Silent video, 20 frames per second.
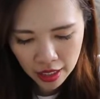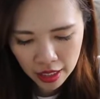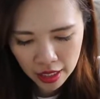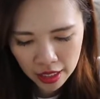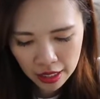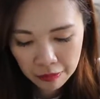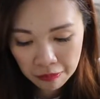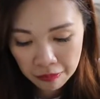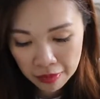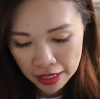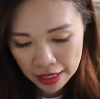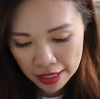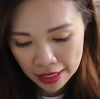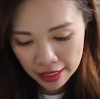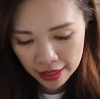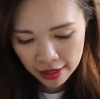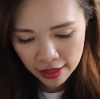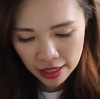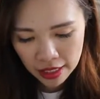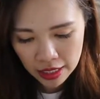
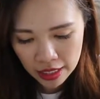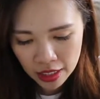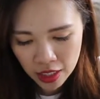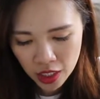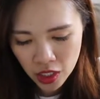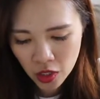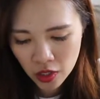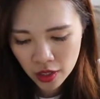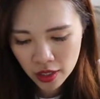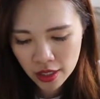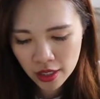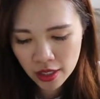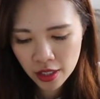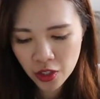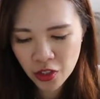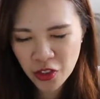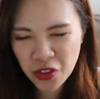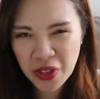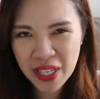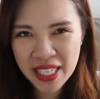immediately it's got this
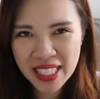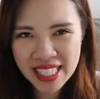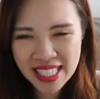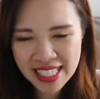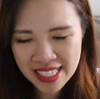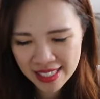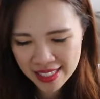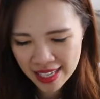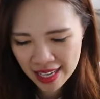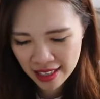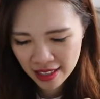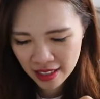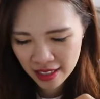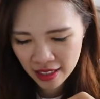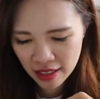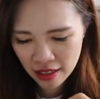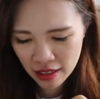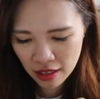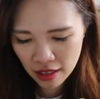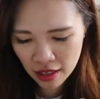grainy sand
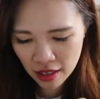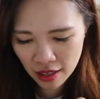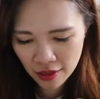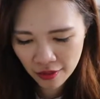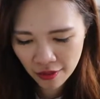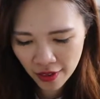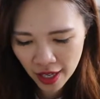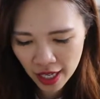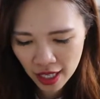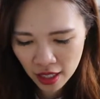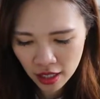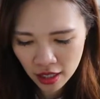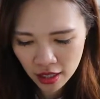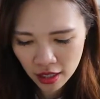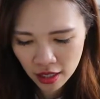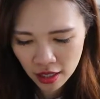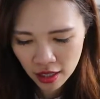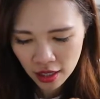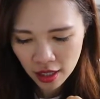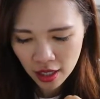effect,
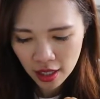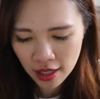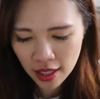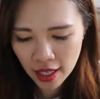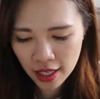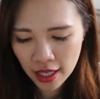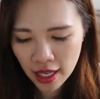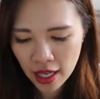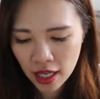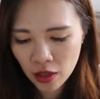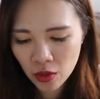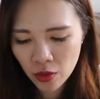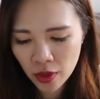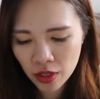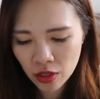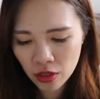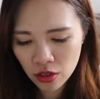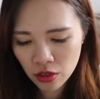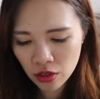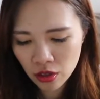like how
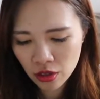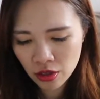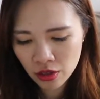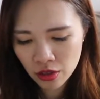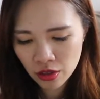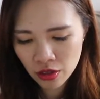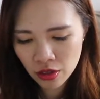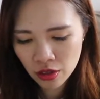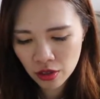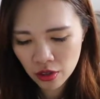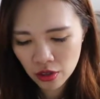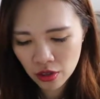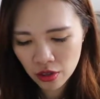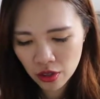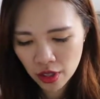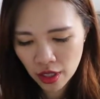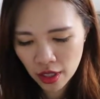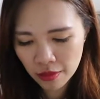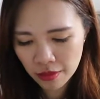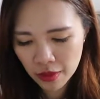when you go to
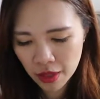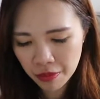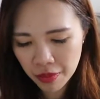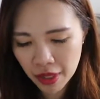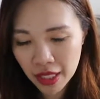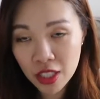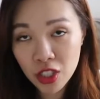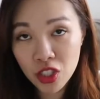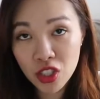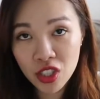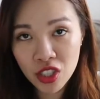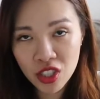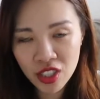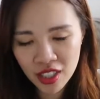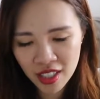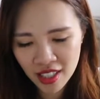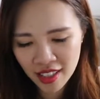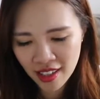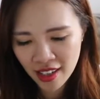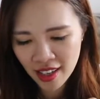the beach
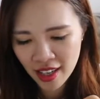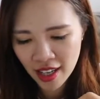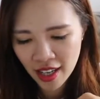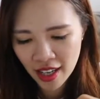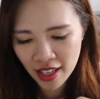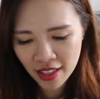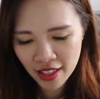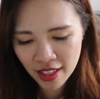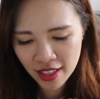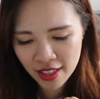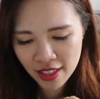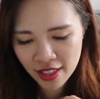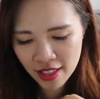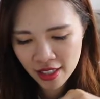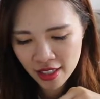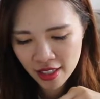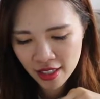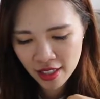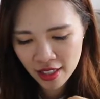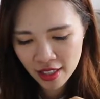and
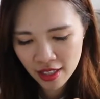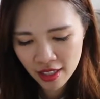that's